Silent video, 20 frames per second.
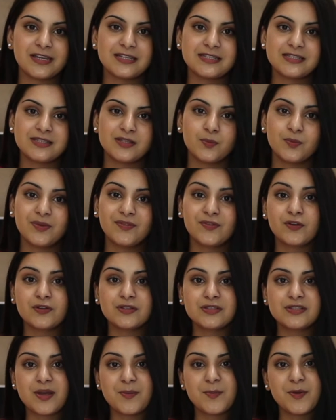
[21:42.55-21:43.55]
is that we've
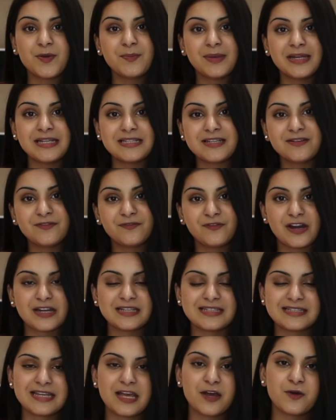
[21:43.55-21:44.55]
got some amazing
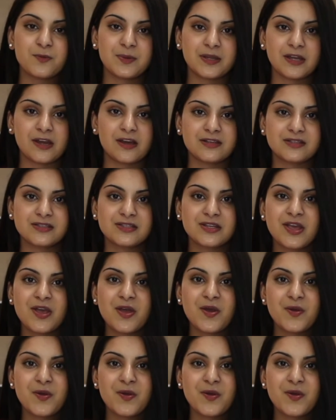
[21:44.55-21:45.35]
friends helping us